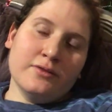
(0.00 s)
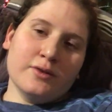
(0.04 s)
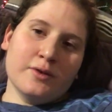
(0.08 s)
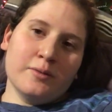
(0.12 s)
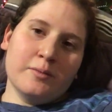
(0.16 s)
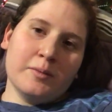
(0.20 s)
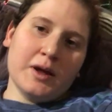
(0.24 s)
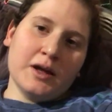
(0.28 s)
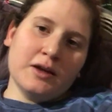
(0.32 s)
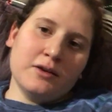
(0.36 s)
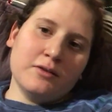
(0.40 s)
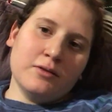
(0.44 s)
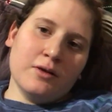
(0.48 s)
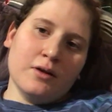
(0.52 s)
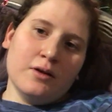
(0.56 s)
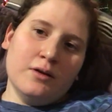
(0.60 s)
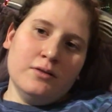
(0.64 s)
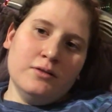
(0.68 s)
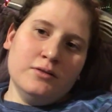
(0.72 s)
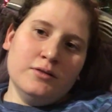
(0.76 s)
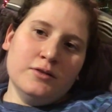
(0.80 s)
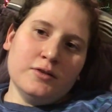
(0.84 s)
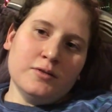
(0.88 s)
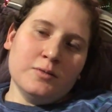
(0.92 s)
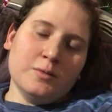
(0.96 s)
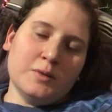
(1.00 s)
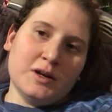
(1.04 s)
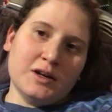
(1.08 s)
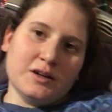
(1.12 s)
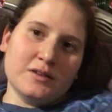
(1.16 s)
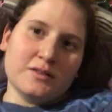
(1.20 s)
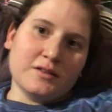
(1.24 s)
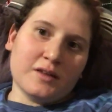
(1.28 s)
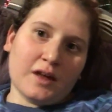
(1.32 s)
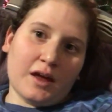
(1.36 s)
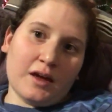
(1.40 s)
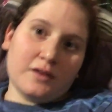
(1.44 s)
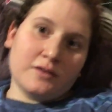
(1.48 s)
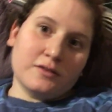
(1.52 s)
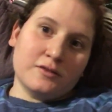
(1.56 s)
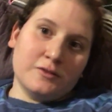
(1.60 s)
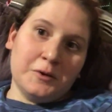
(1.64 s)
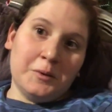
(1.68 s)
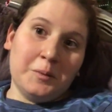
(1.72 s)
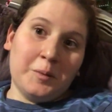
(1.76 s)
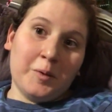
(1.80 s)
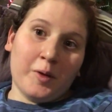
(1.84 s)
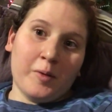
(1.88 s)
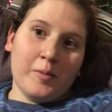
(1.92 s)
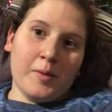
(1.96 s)
from my Crohn's when it's like
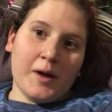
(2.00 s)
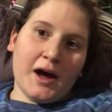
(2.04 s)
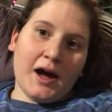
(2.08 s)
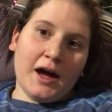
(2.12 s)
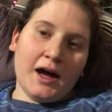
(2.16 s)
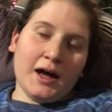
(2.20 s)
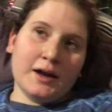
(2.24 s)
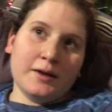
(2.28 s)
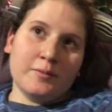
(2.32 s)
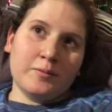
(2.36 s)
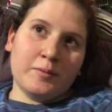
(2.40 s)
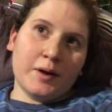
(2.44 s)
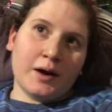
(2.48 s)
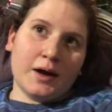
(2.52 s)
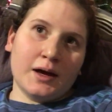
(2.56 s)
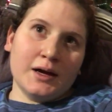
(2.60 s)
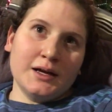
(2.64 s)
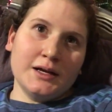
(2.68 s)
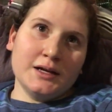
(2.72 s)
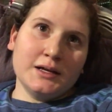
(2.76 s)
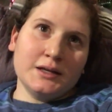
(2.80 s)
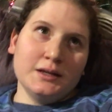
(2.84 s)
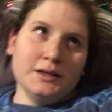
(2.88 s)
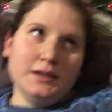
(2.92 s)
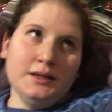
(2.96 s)
super bad, but